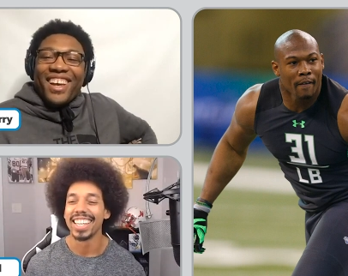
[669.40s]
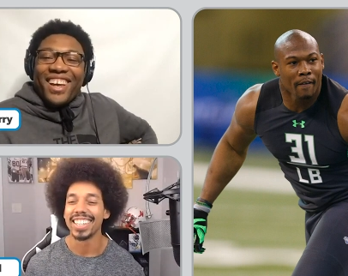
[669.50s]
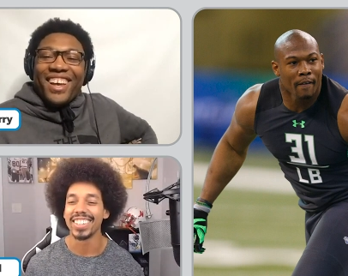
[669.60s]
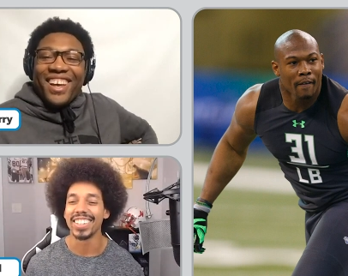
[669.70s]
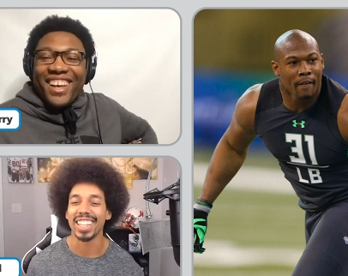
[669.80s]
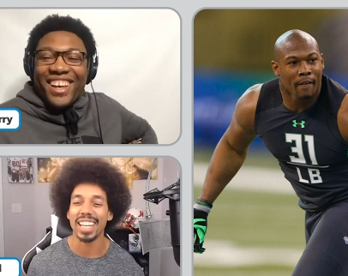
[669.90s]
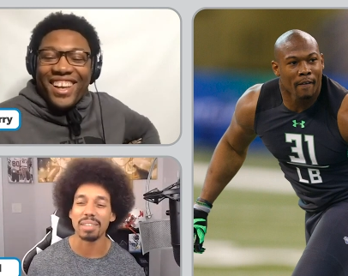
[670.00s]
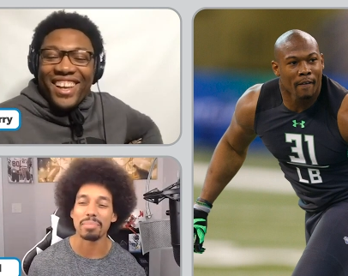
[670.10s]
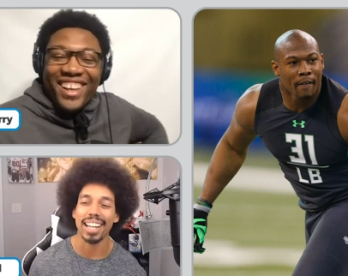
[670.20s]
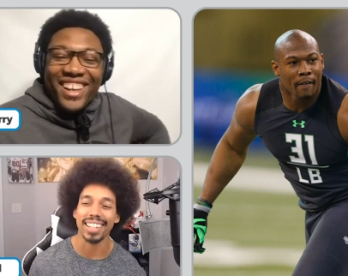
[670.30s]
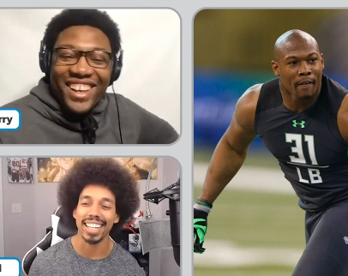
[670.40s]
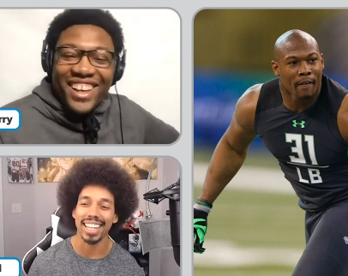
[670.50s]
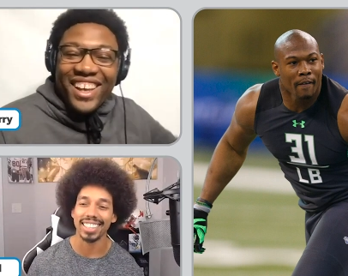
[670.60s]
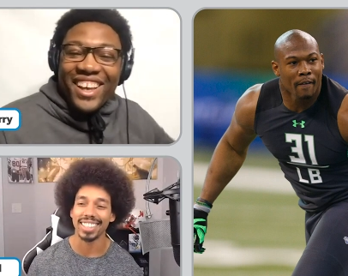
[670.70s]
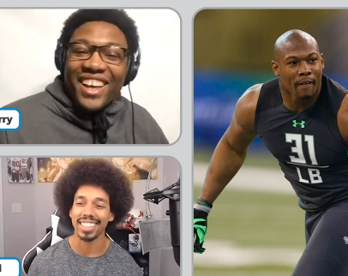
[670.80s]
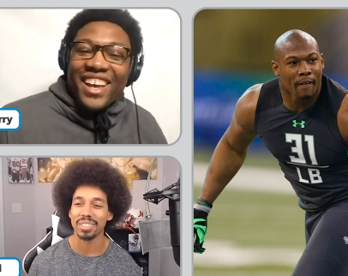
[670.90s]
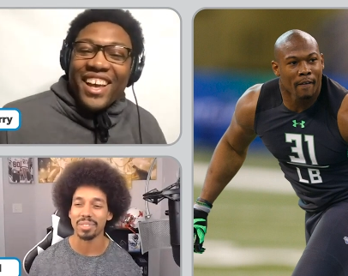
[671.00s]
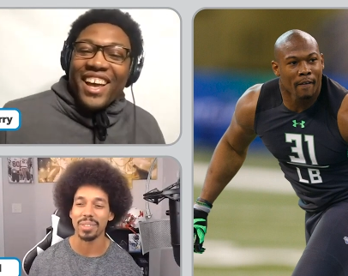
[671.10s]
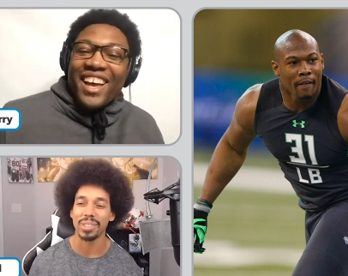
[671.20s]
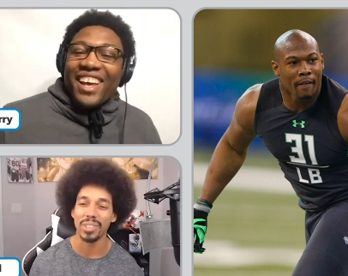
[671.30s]
Speaker 1: you look like Michelangelo
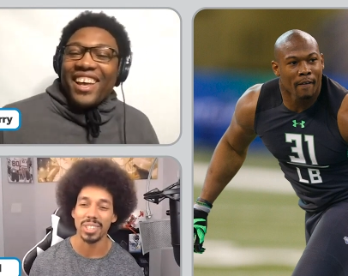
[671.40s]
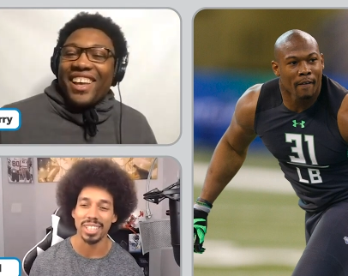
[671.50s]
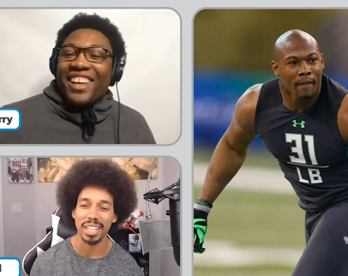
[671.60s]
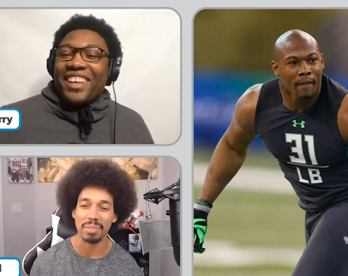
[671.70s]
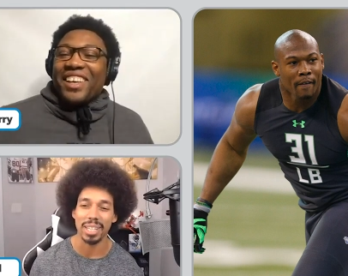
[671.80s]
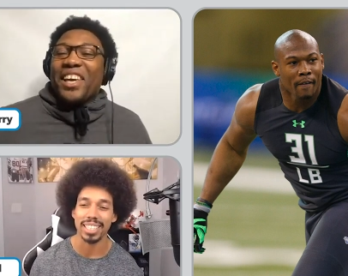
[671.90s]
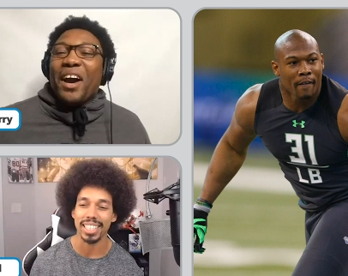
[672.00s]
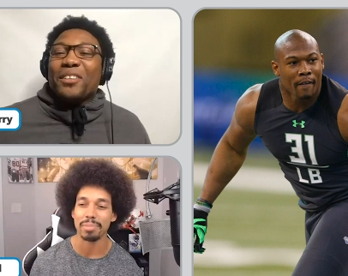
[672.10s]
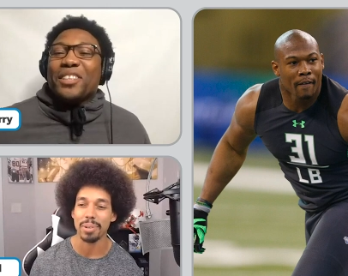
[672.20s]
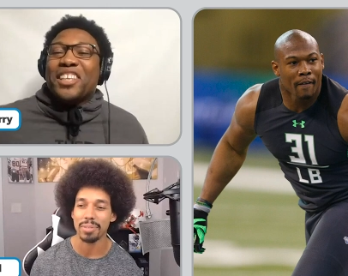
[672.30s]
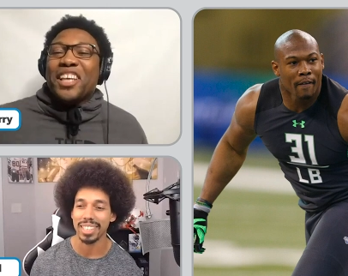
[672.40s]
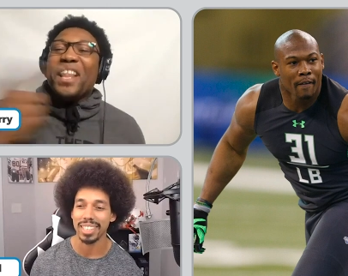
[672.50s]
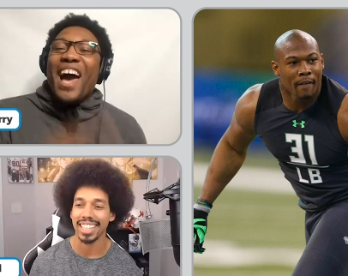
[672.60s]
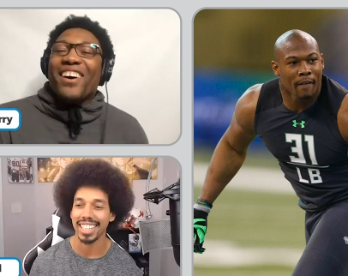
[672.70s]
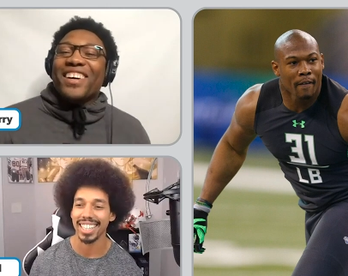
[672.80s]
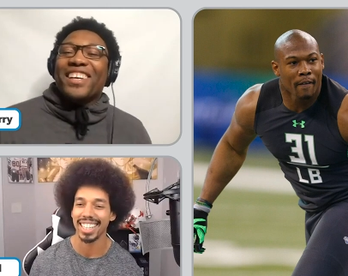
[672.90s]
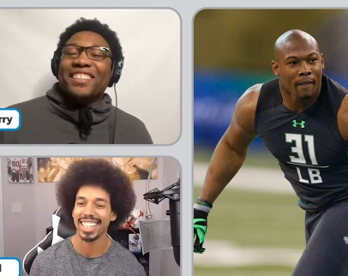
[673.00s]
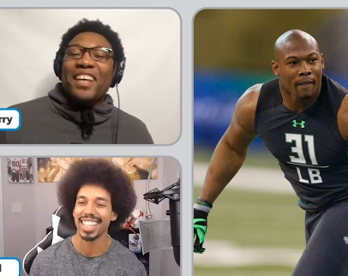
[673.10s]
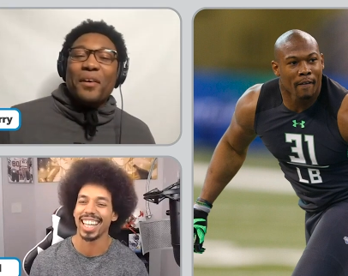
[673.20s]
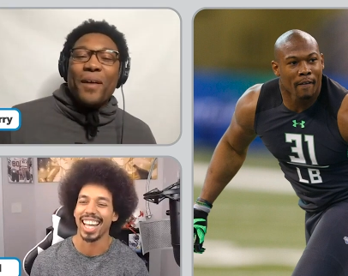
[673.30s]
from the new TMNT. Yo,
Speaker 2: chill out,
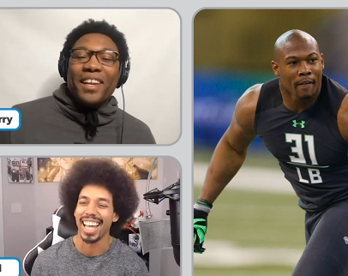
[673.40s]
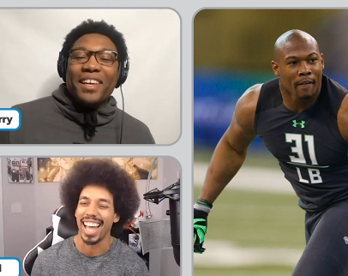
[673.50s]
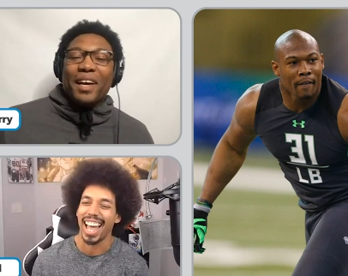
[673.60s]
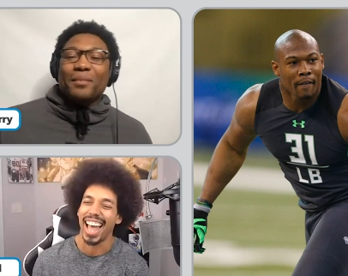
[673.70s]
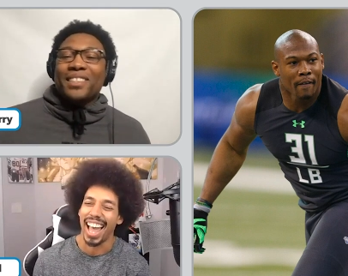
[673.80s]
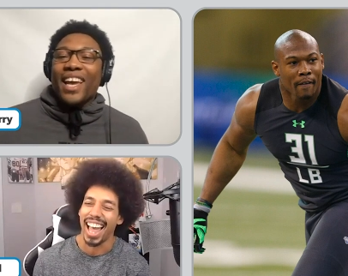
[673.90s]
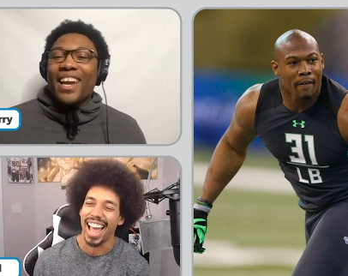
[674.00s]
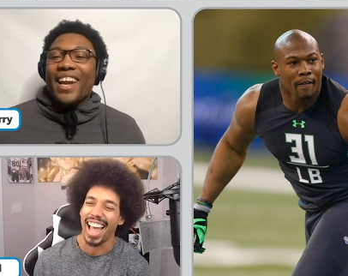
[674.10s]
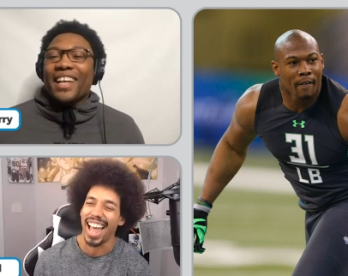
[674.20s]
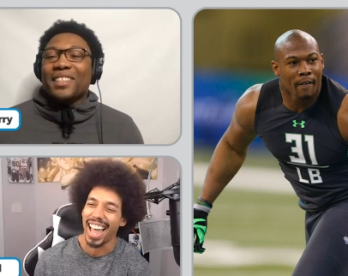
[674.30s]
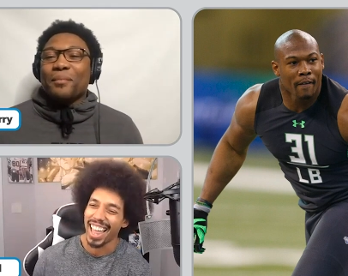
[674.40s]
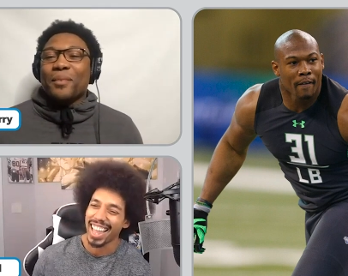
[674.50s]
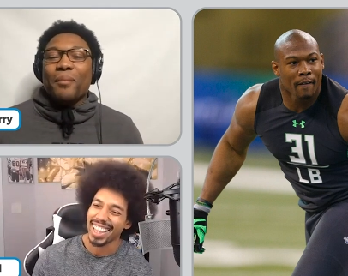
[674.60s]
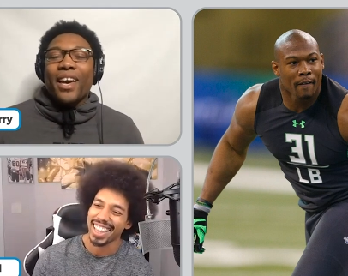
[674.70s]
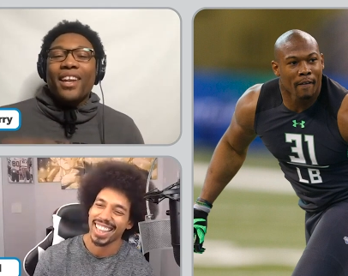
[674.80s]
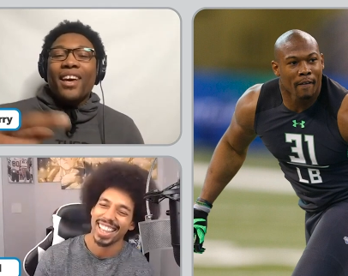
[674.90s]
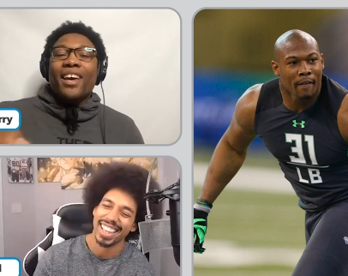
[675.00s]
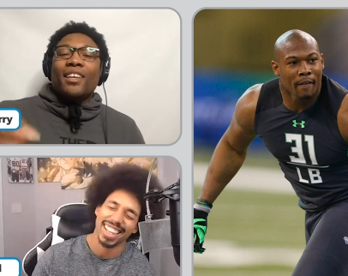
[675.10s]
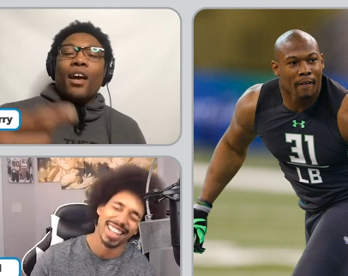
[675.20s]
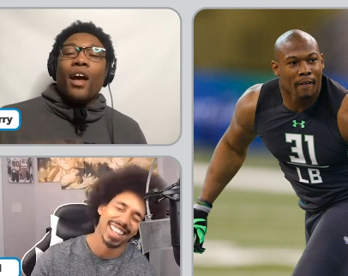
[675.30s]
because everybody kept saying that to me, man.
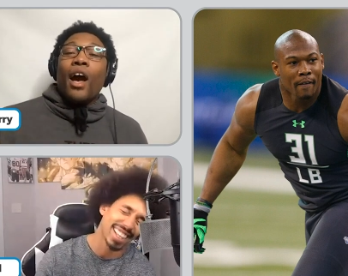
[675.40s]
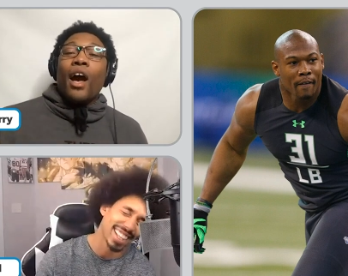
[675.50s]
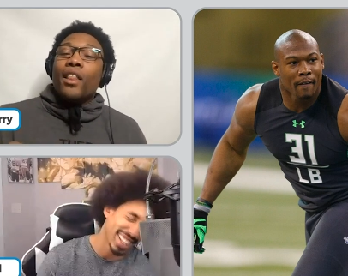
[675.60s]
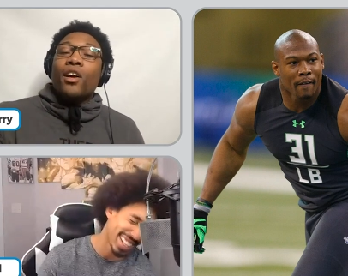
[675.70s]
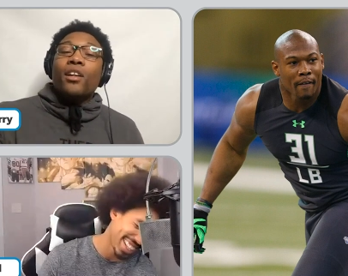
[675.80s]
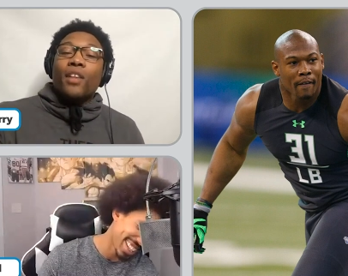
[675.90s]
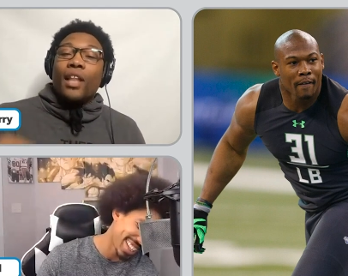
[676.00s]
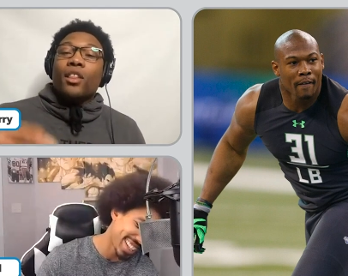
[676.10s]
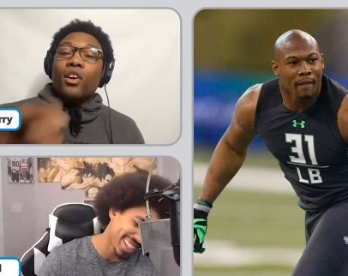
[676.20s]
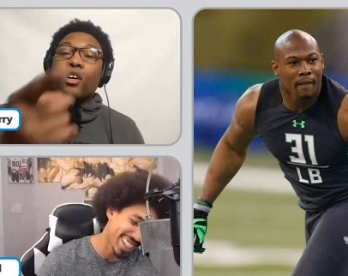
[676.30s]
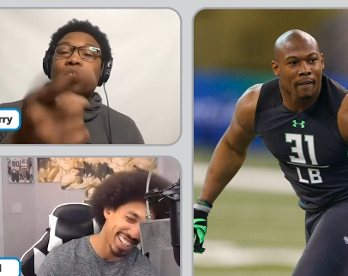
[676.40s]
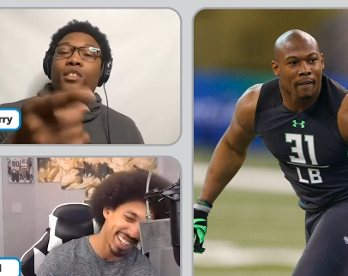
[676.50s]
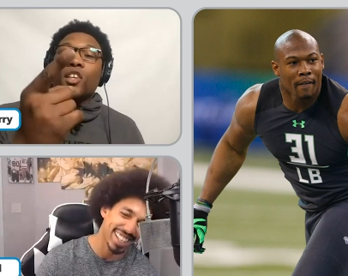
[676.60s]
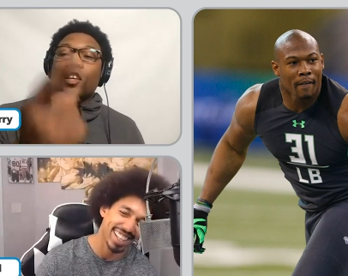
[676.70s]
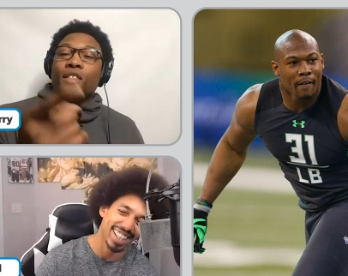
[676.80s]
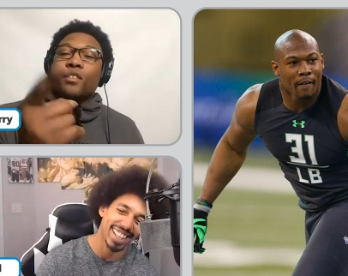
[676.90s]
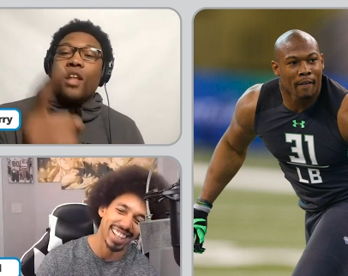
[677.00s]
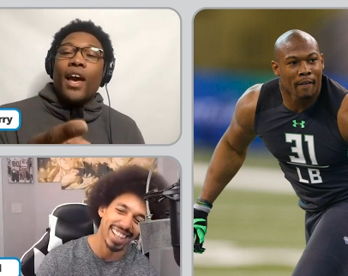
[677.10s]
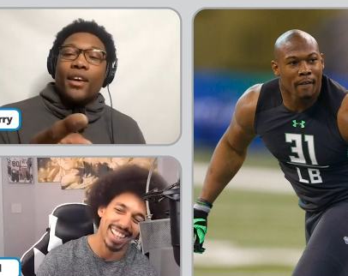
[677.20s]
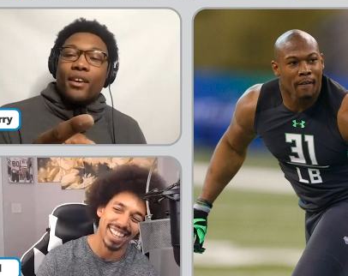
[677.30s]
I look just
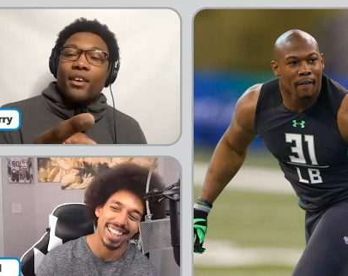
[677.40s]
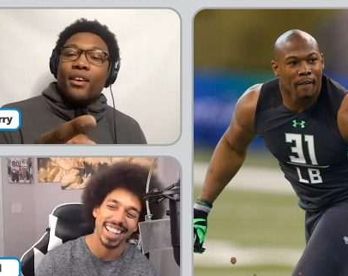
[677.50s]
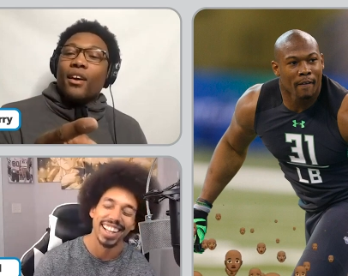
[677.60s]
like